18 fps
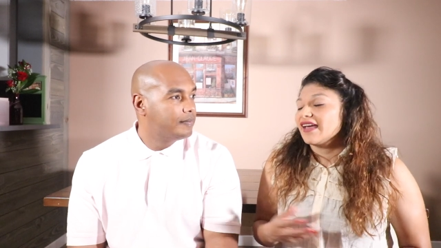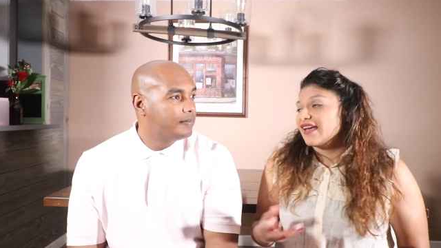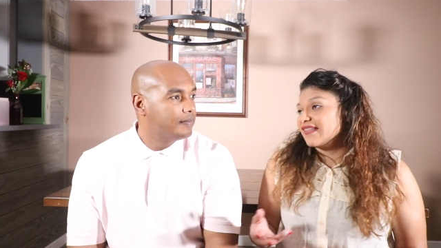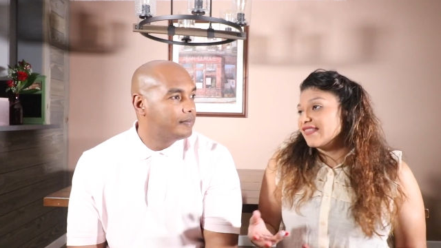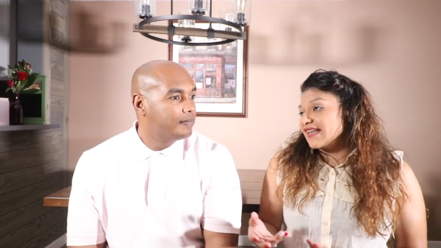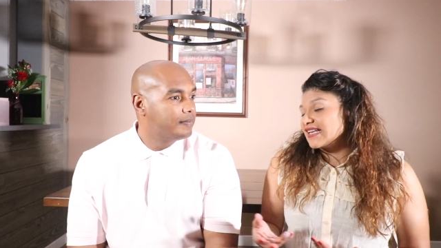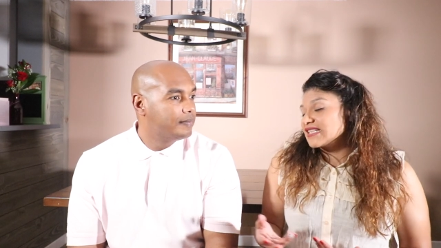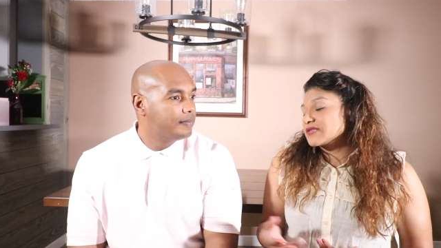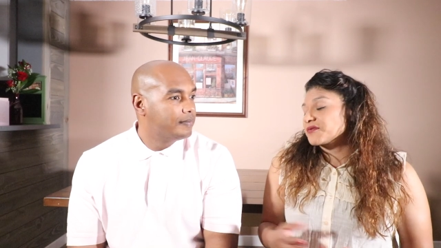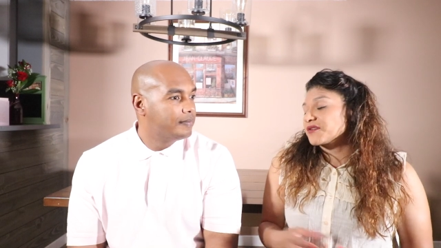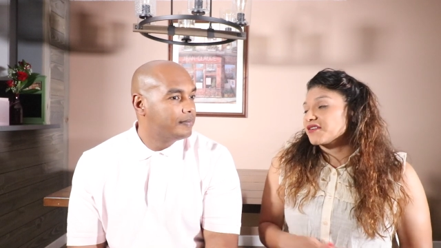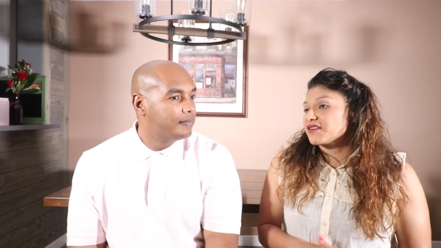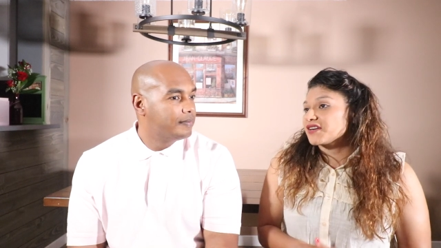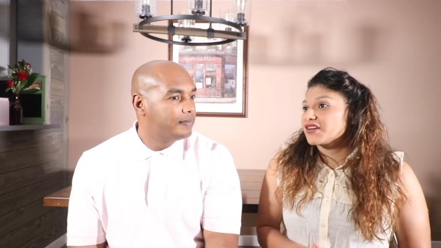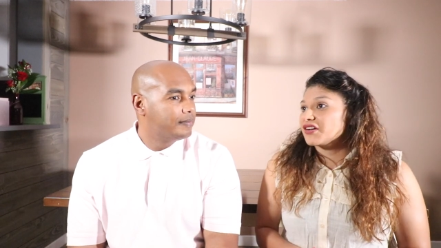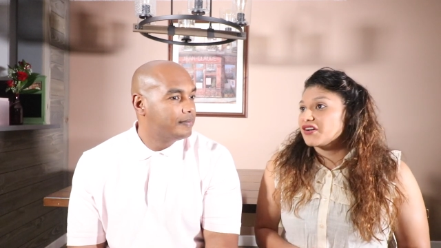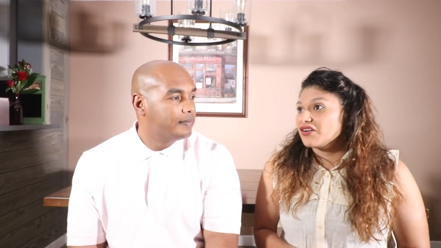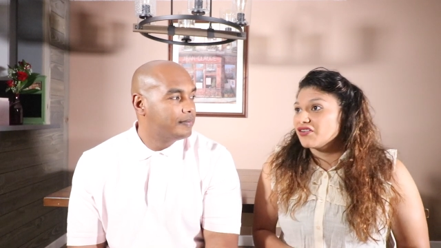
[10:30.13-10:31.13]
Speaker 1: And that's where
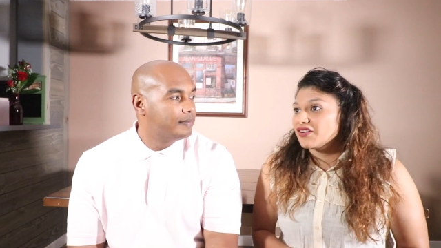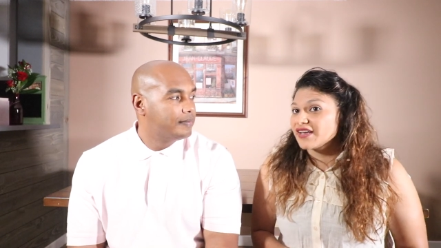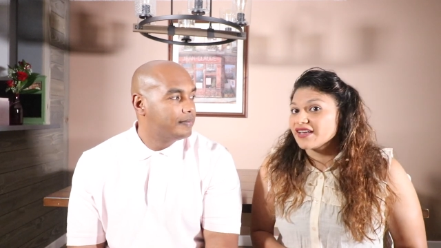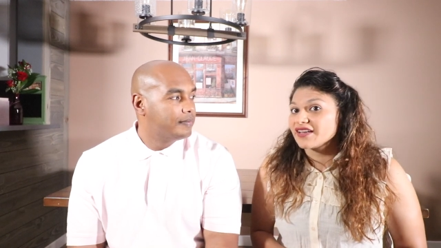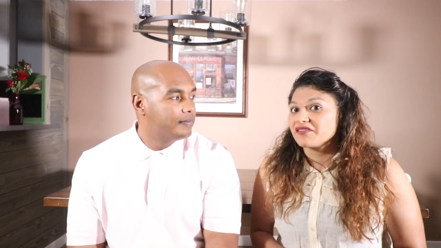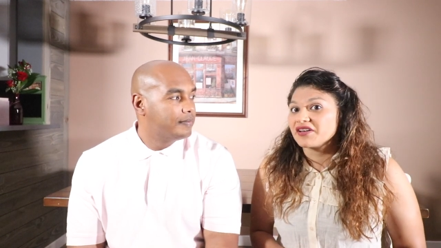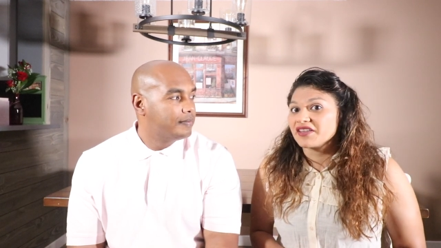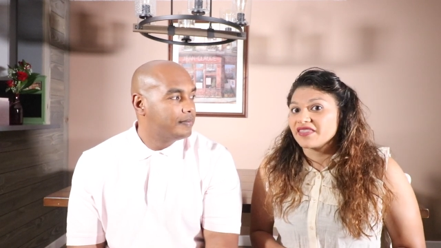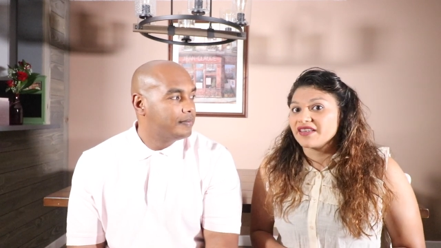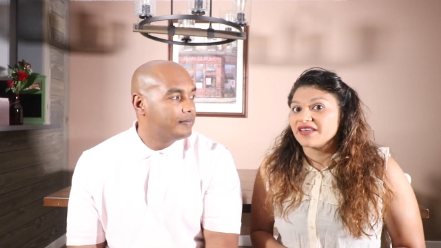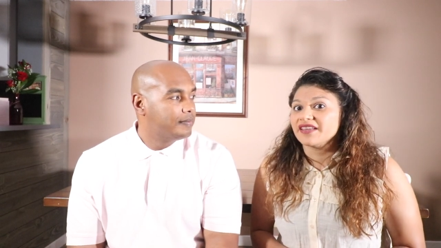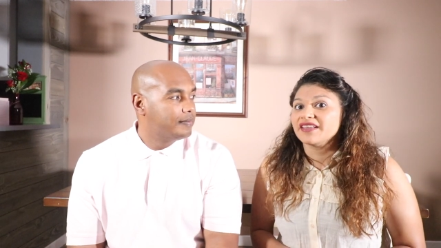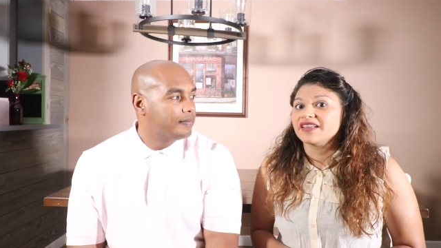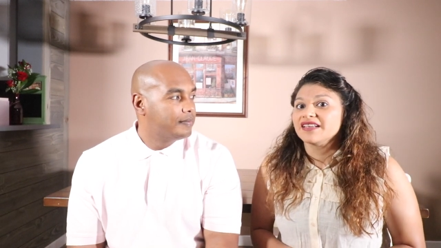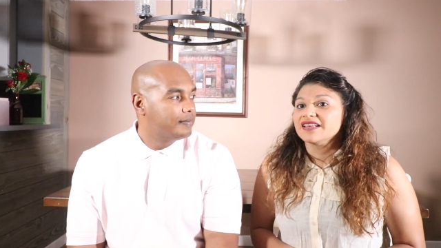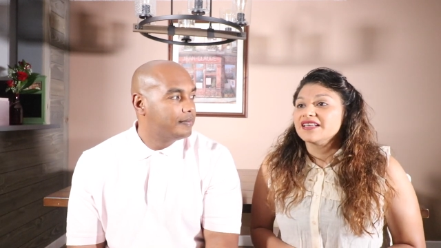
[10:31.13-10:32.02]
we're going with it.